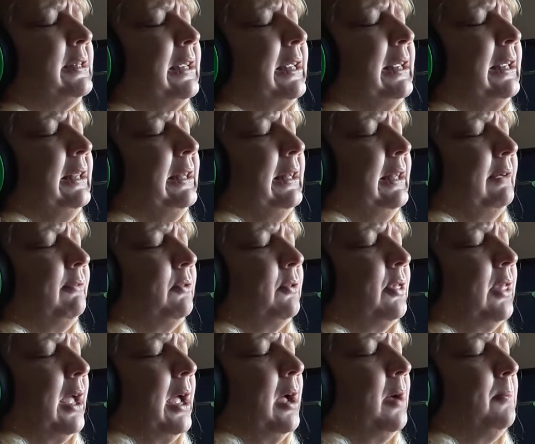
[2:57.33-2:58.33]
deliver
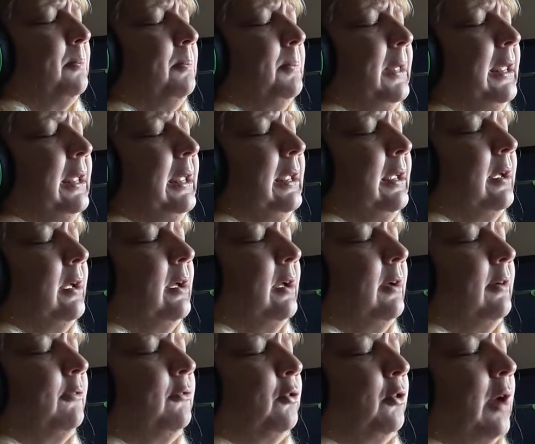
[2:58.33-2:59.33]
thou me,
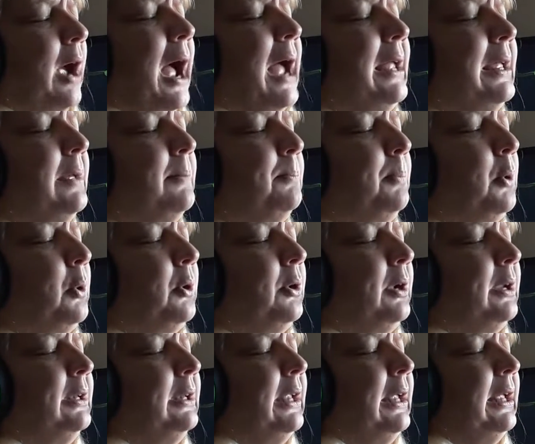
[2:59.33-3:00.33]
for I am poor
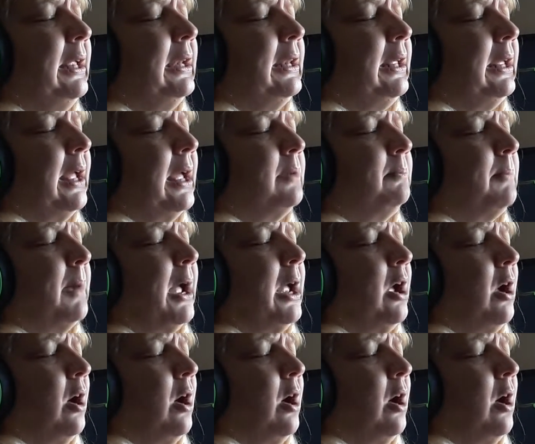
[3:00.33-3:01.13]
and needy, and my